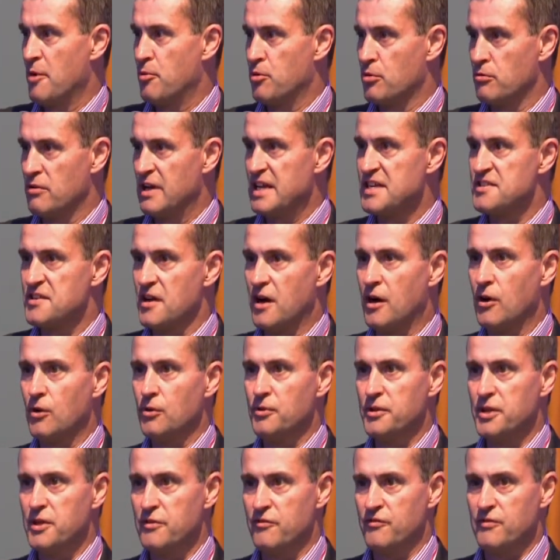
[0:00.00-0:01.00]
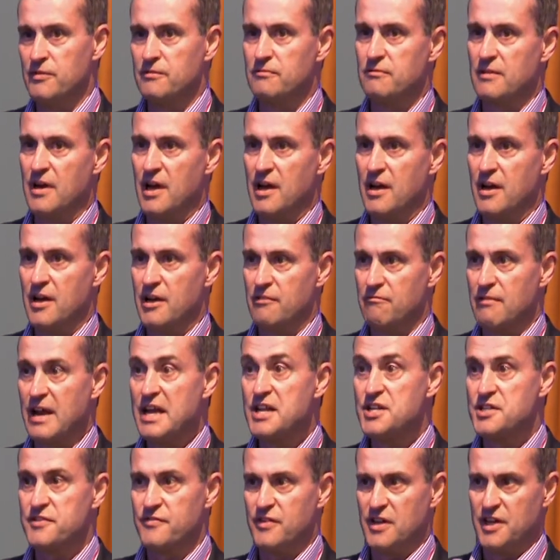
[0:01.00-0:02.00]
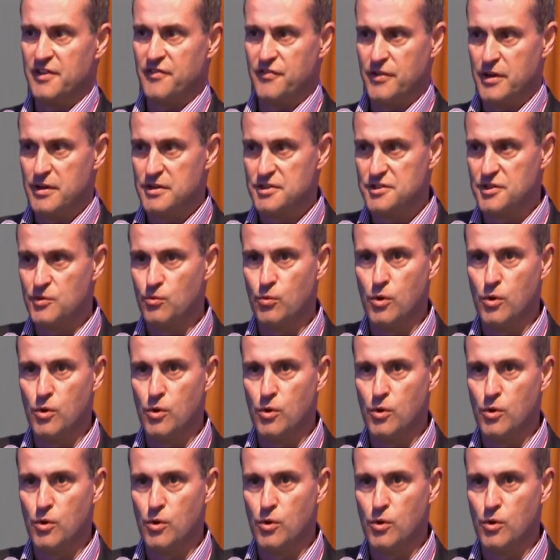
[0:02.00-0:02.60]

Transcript: released a whole new range of iPhones and